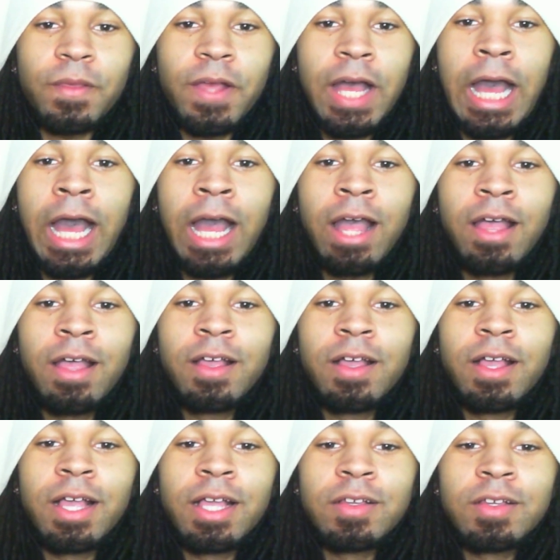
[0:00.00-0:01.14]
Ah!
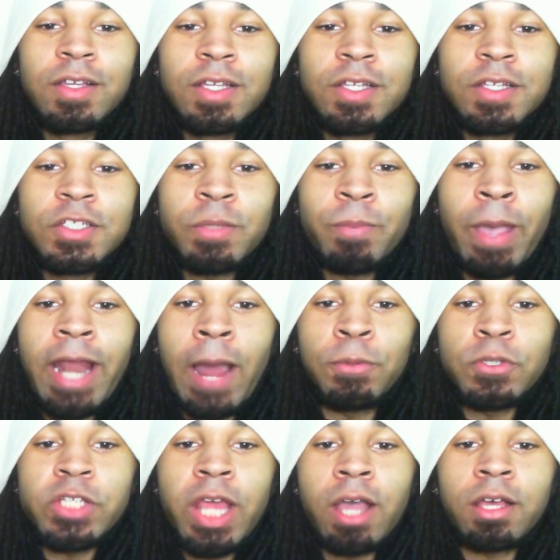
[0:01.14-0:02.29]
But she made
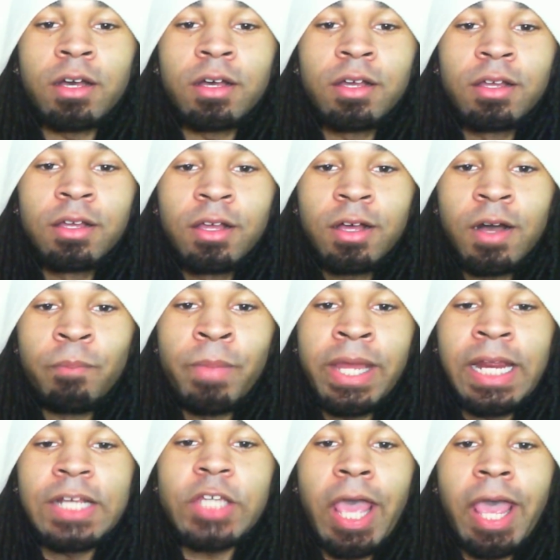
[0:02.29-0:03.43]
Applejack a
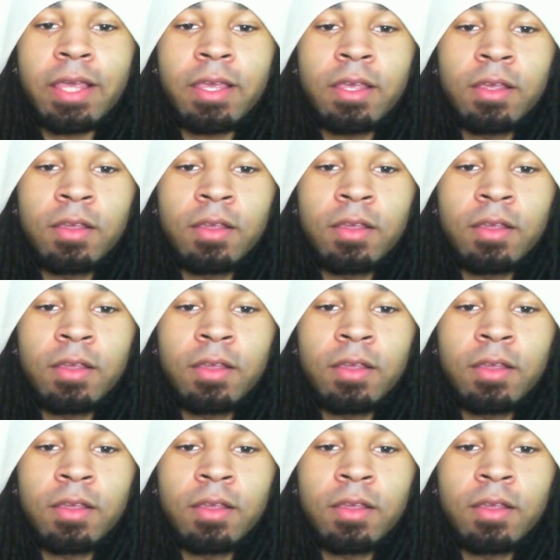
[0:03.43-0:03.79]
mini jack.